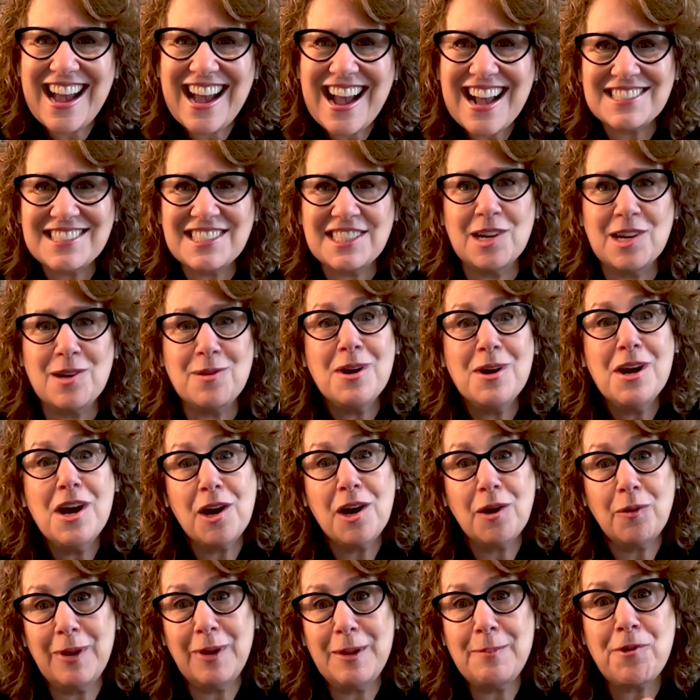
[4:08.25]
So
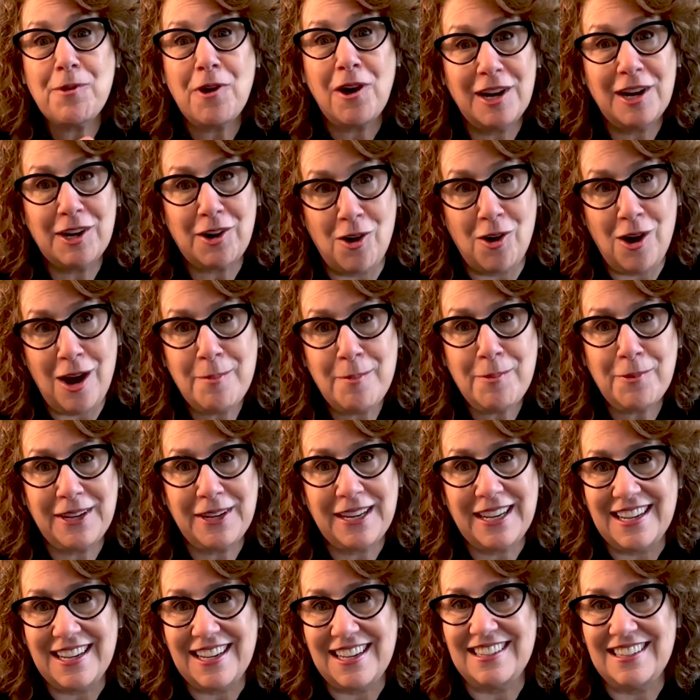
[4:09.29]
we brought Aubrey
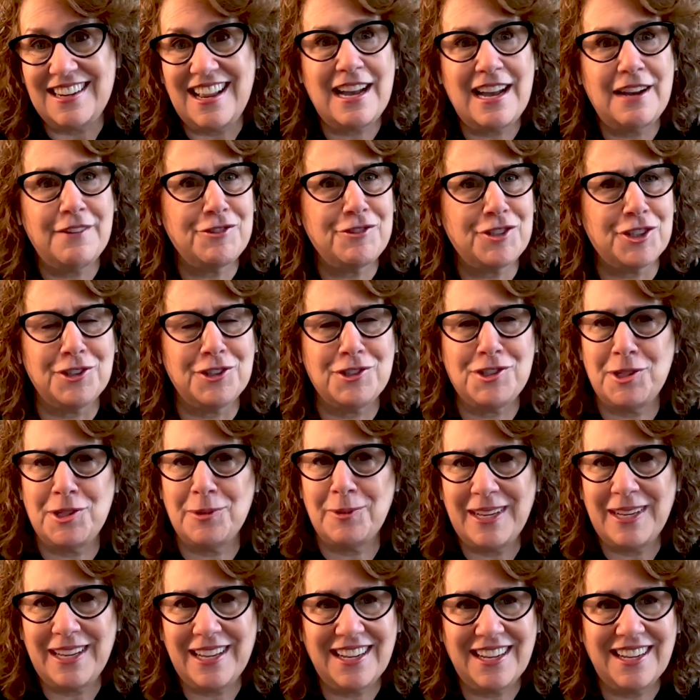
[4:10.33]
in after
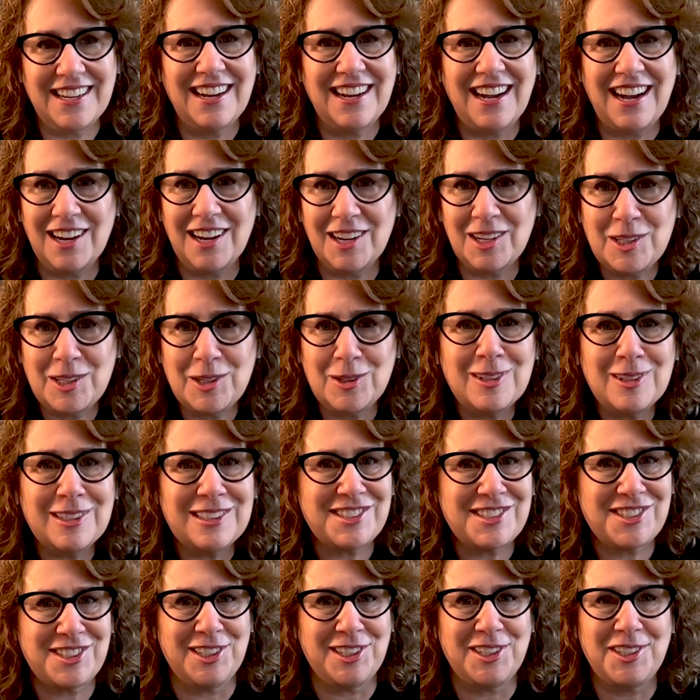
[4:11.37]
doing a Google
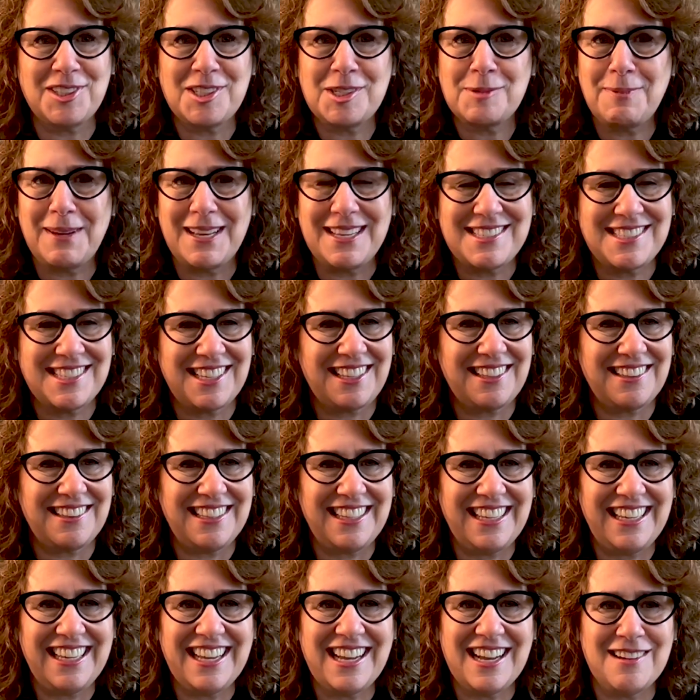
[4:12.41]
search,
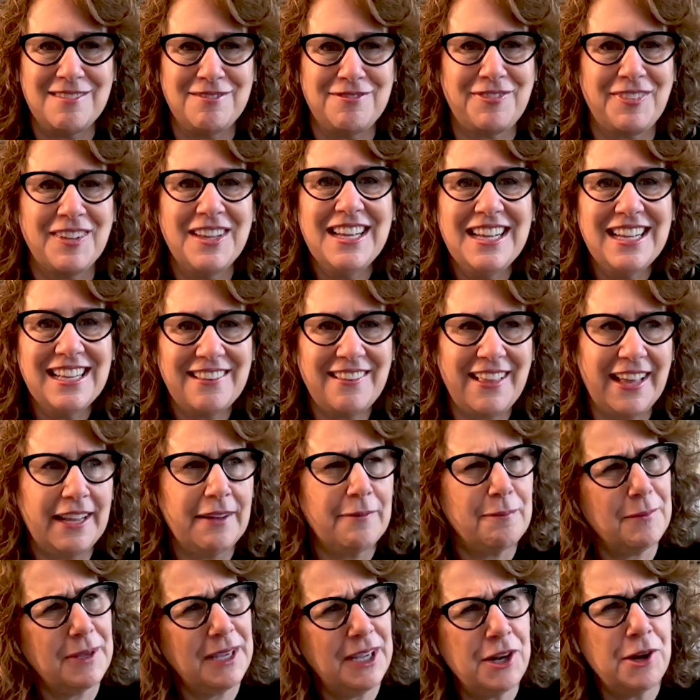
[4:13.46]
basically, of
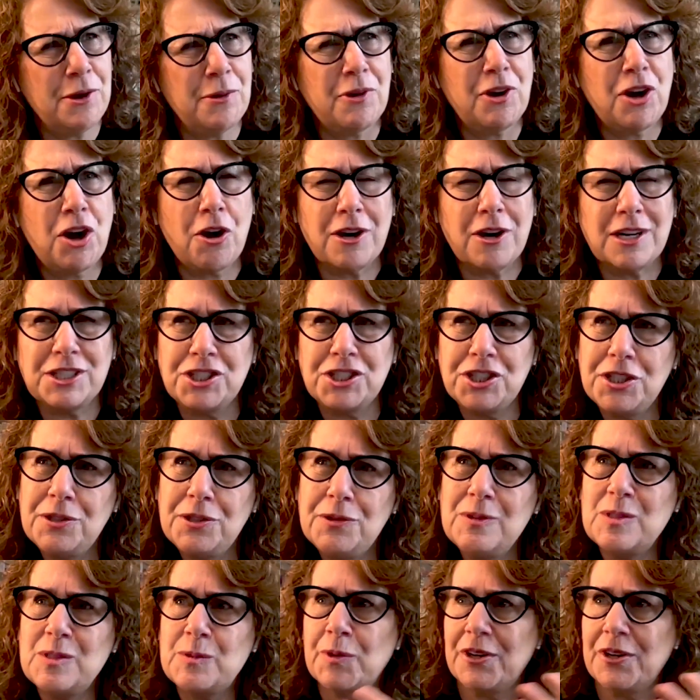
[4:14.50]

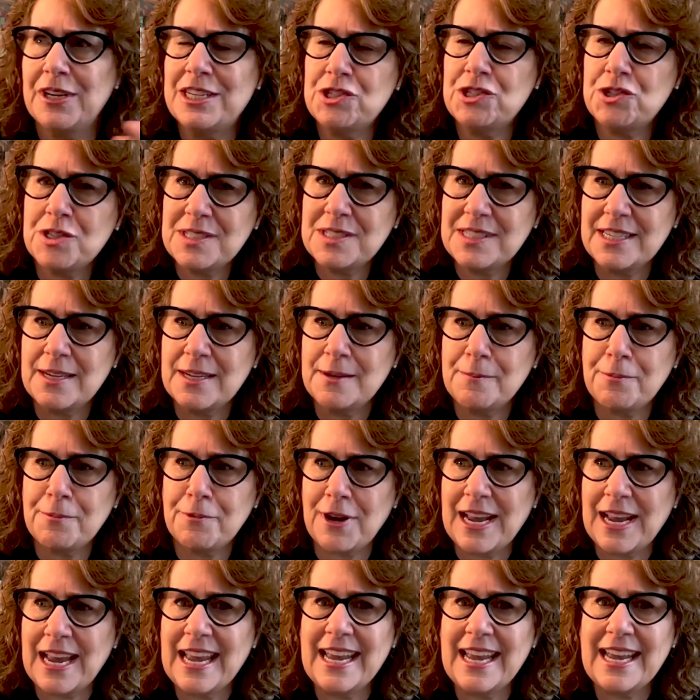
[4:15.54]
cartoons. We were interested in
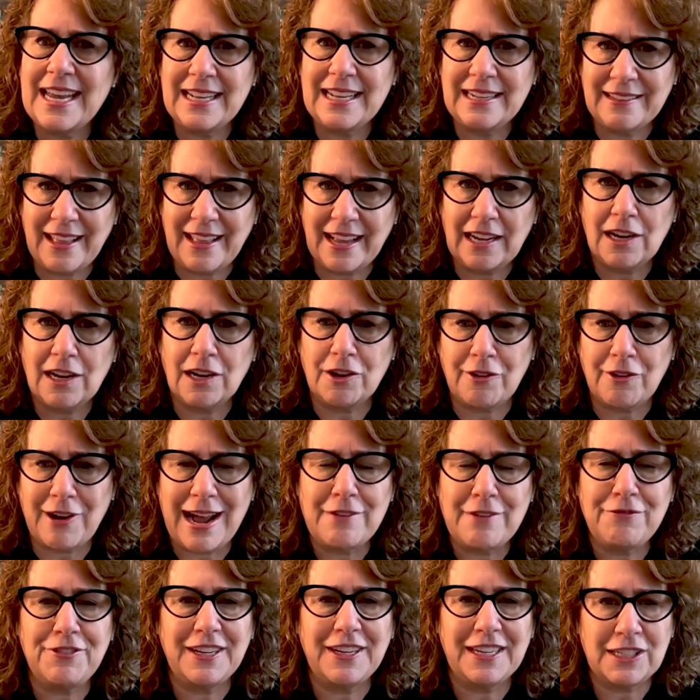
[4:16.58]
bringing in like a
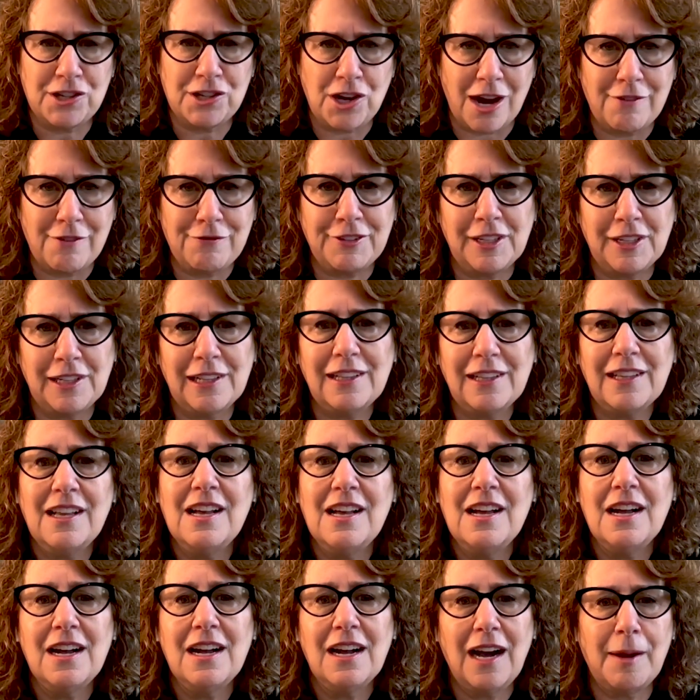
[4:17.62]
graphic novel
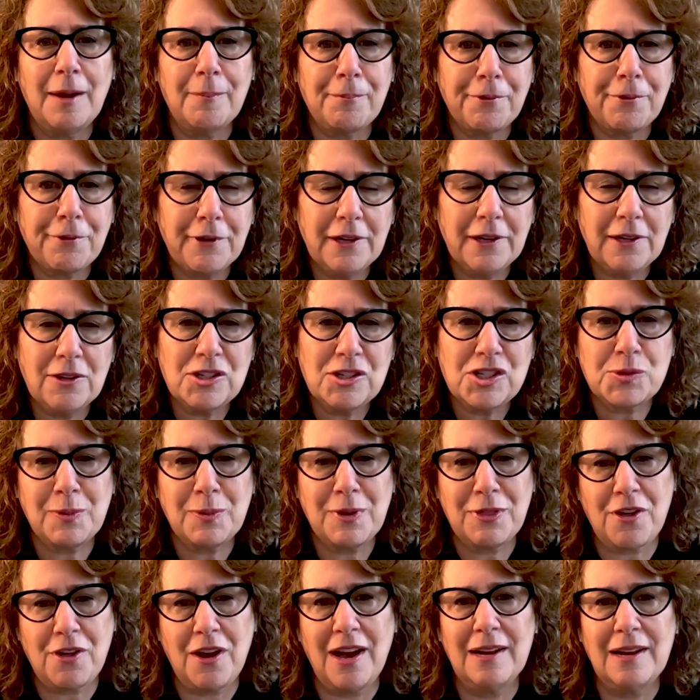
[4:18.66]
approach. We
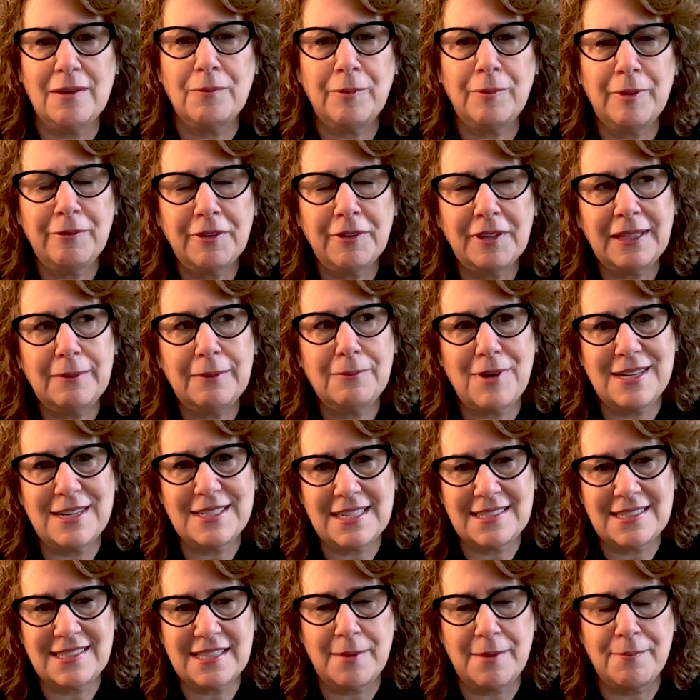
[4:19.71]
thought we really
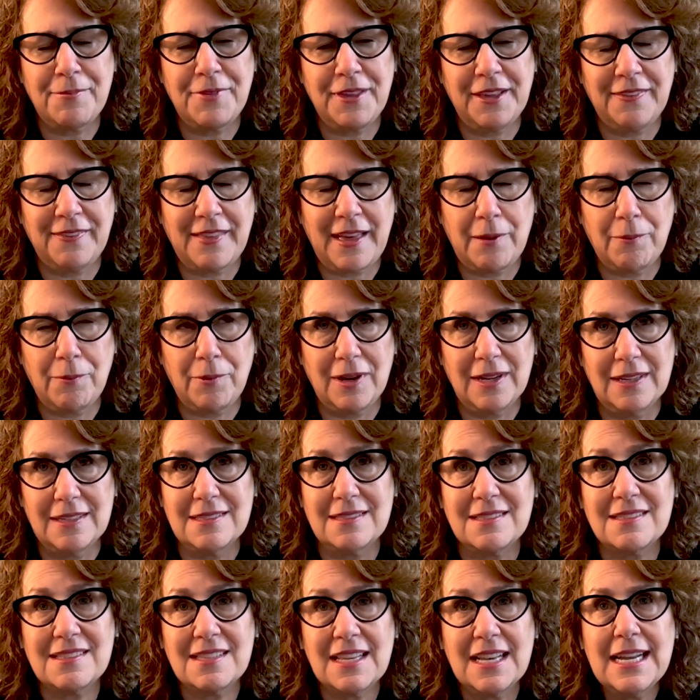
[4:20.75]
wanted something that
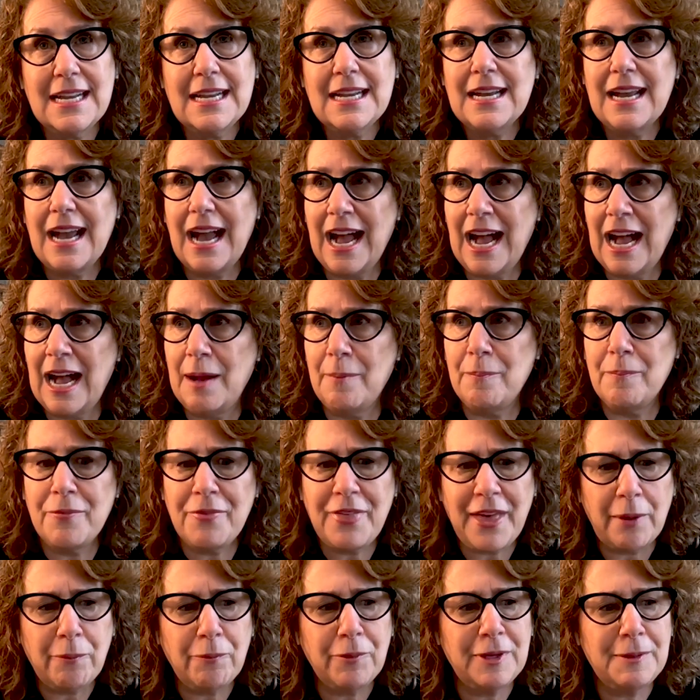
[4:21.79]
was
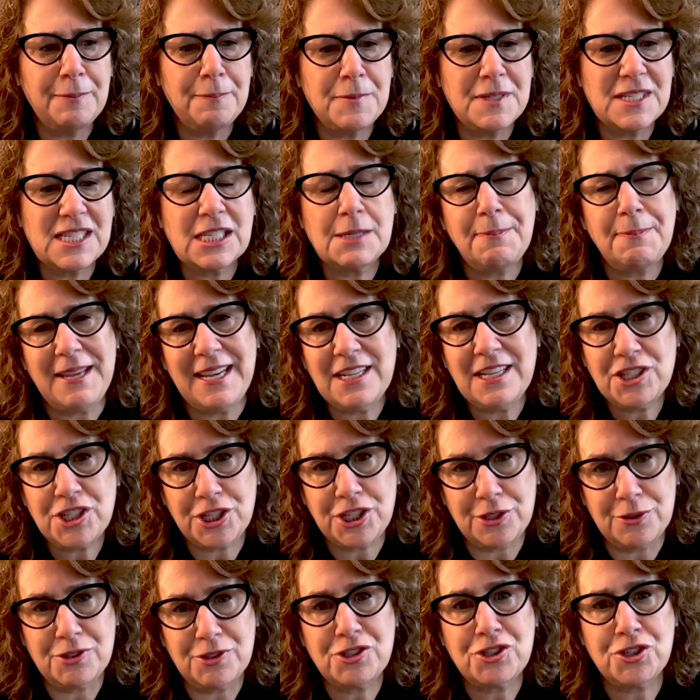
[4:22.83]
that would speak
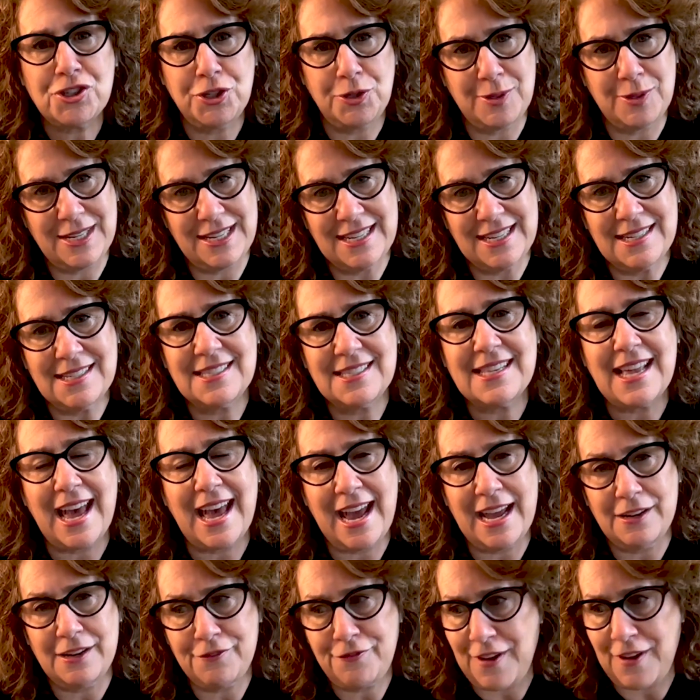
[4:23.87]
to students
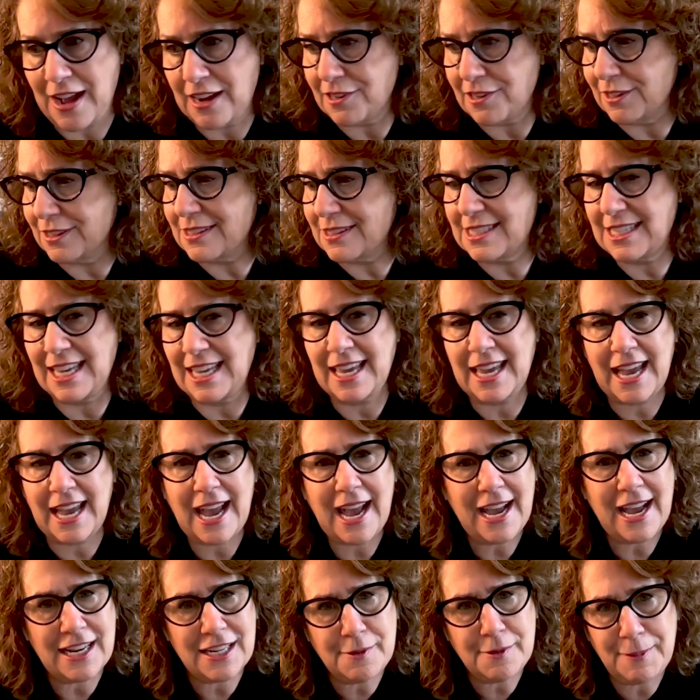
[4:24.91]
and faculty
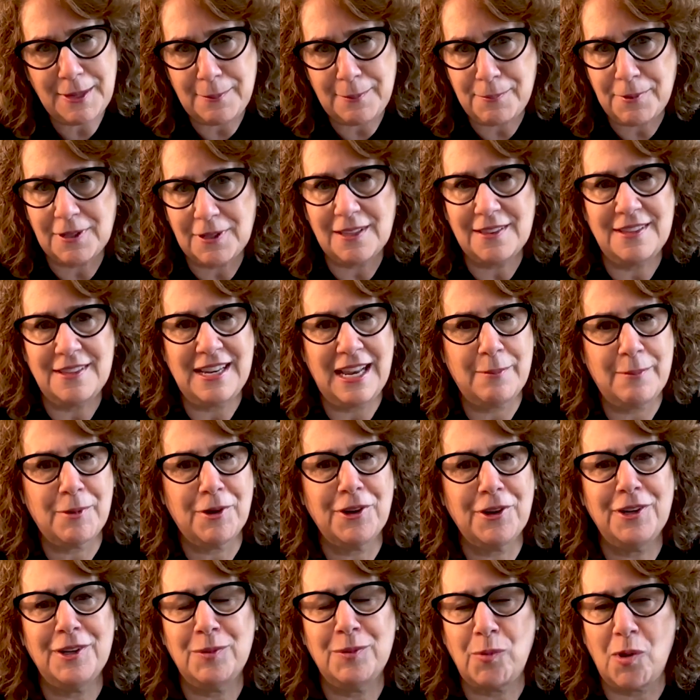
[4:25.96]
and people in the
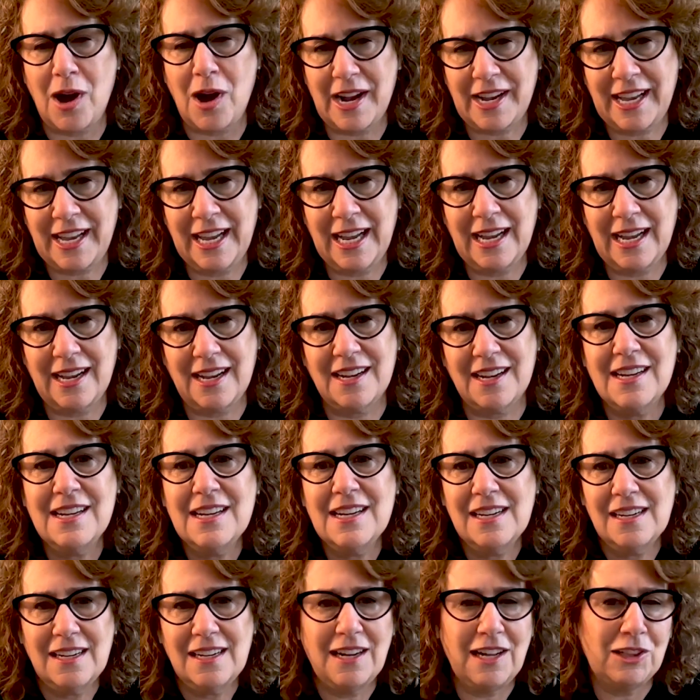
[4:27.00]
neighborhood walking
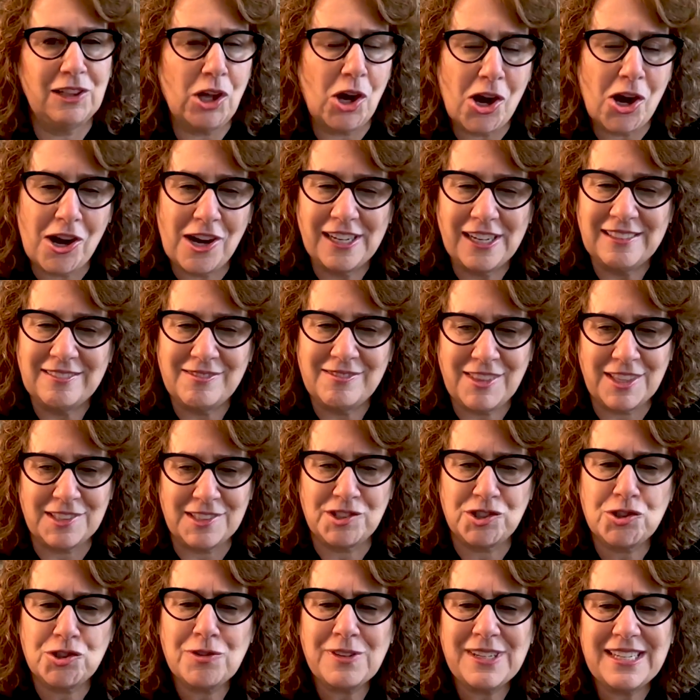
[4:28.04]
along the
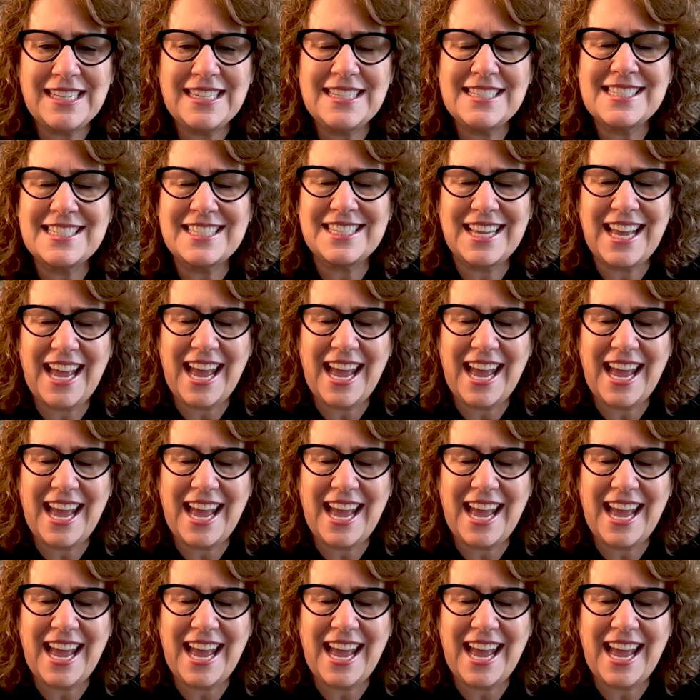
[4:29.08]
street.